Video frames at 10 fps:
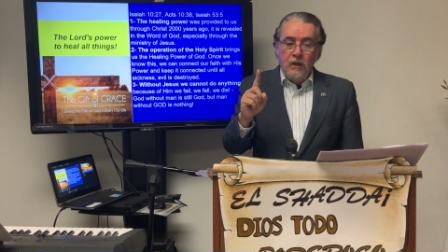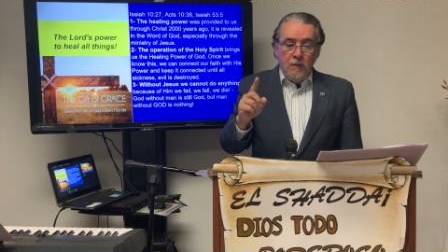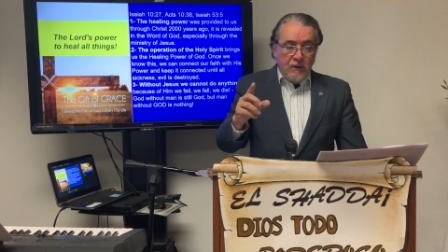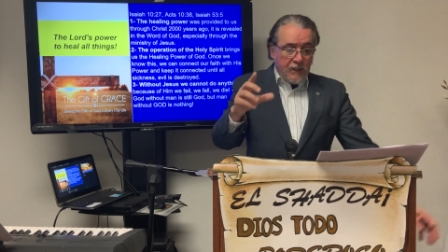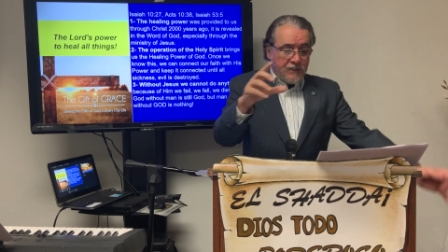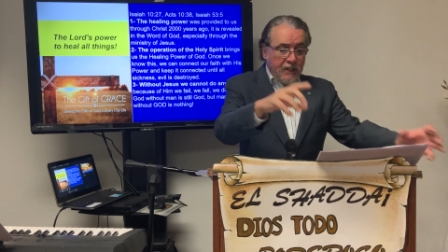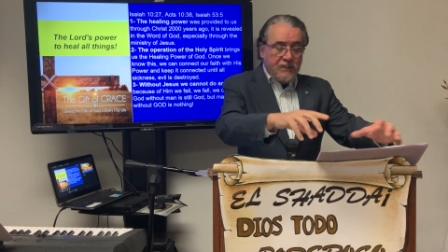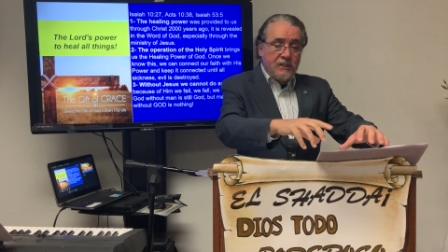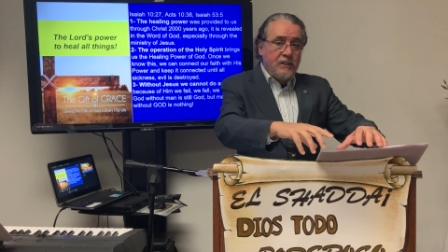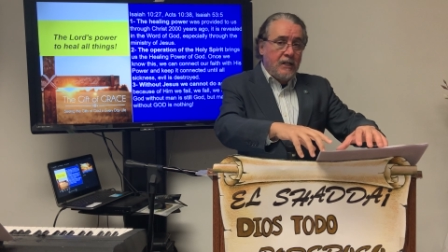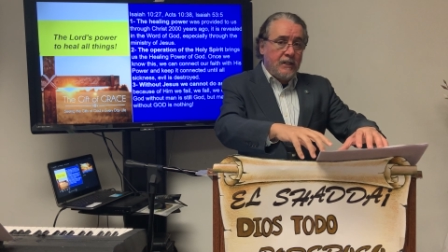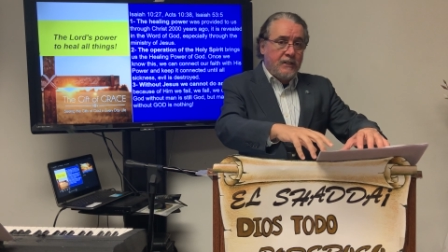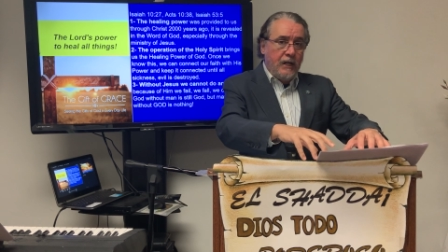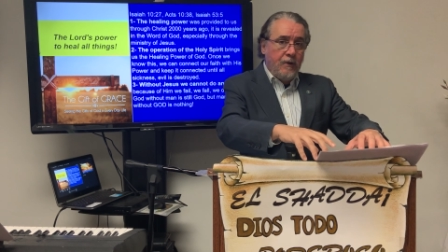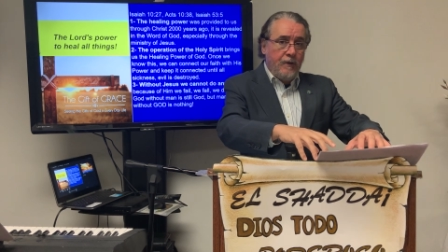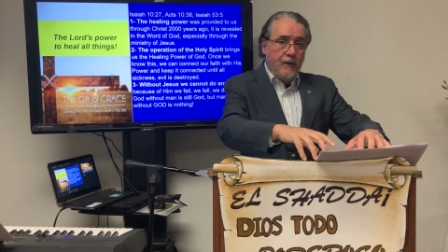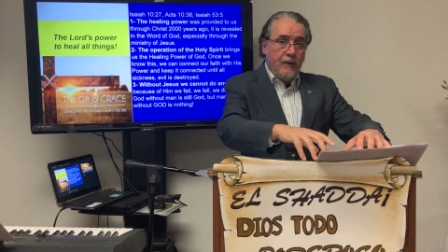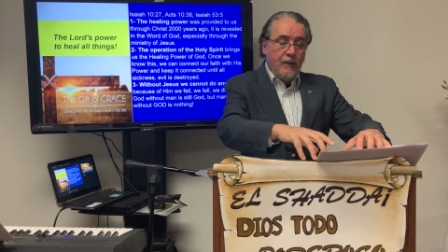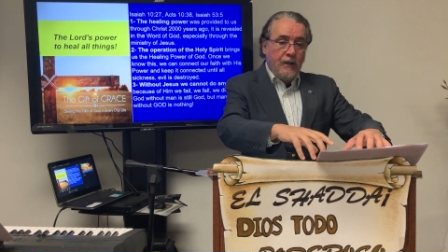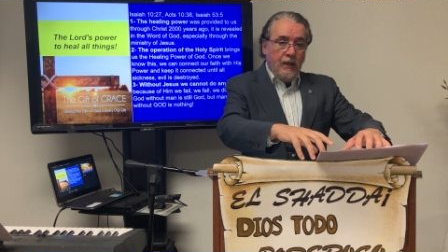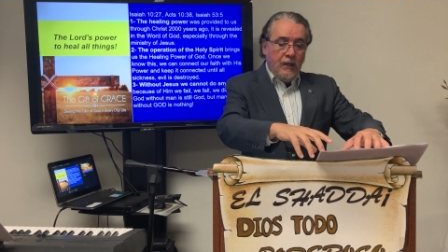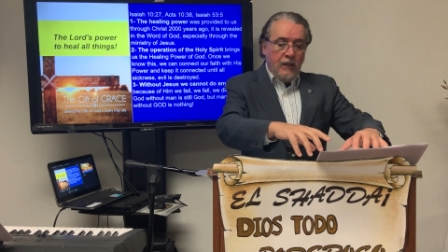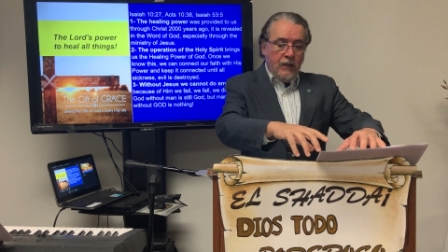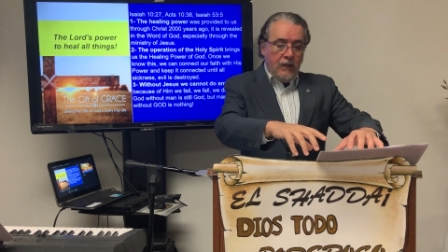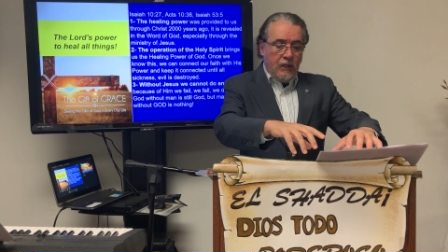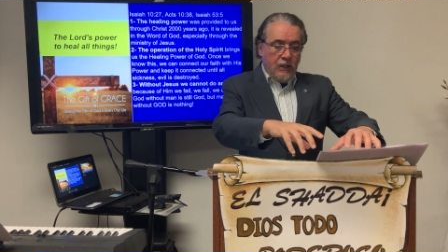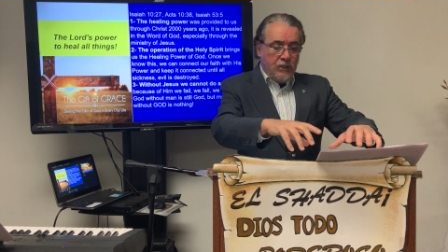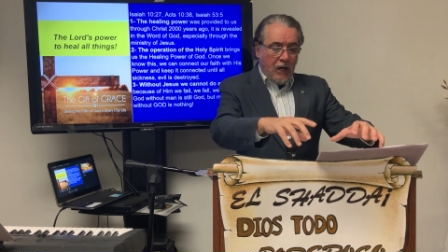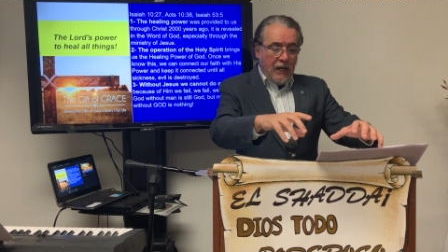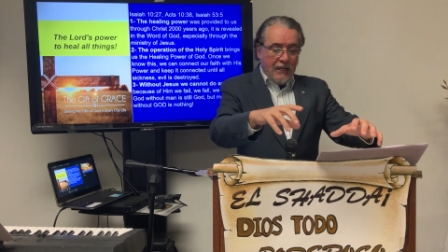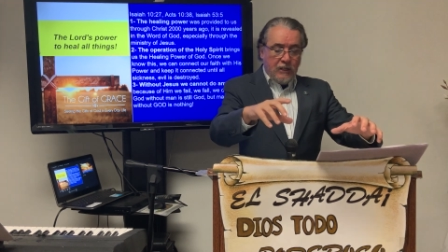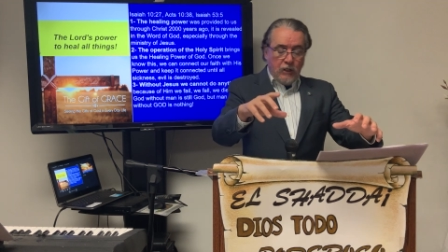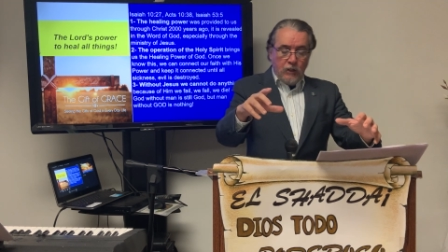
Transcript: because this is not a theory. It's not like